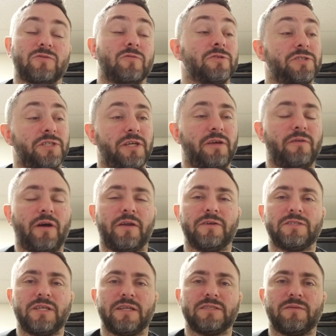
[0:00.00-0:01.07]
or she
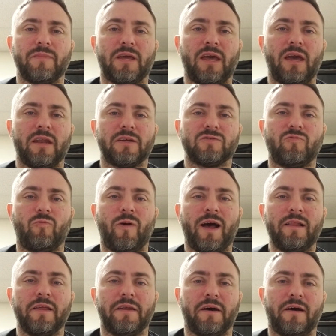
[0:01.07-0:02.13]
understands the mechanics
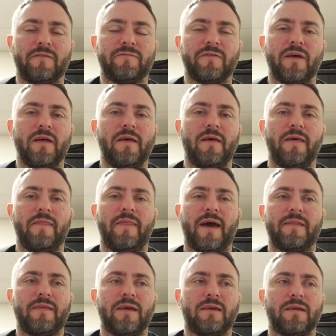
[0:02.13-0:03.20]
well enough
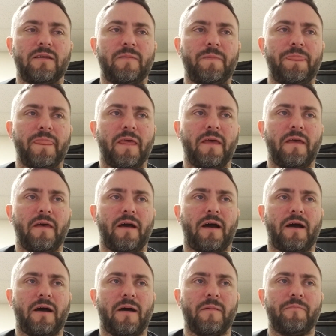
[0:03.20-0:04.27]
that they can
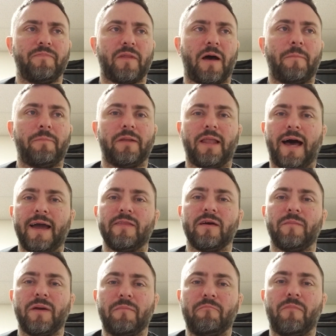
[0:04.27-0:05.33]
um, apply
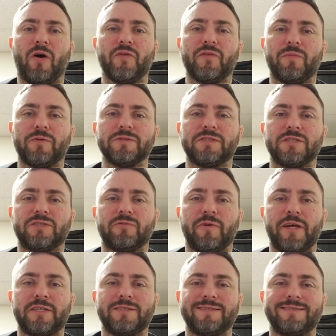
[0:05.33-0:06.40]
them in multiple
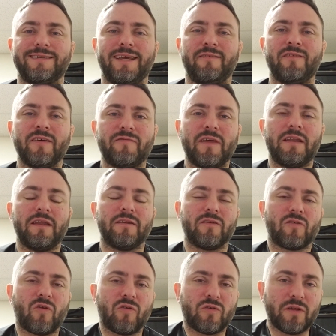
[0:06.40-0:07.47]
situations, even if they
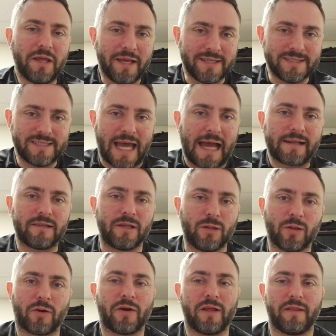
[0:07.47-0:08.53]
didn't exactly
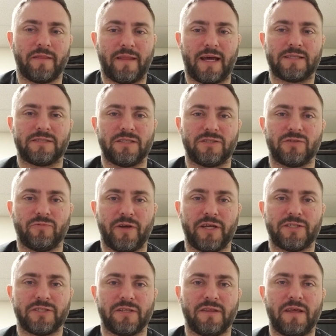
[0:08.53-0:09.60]
learn it in that
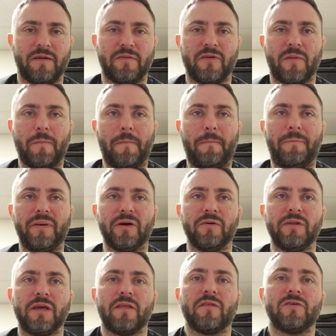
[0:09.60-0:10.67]
situation. They, they're
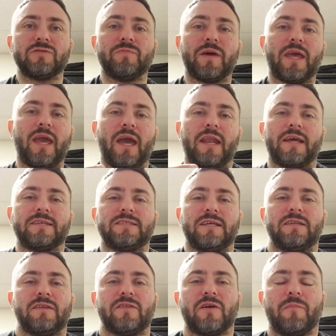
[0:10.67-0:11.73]
building those mechanics
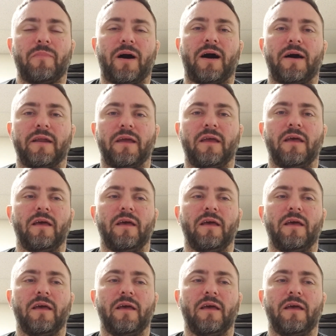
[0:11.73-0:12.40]
into their body.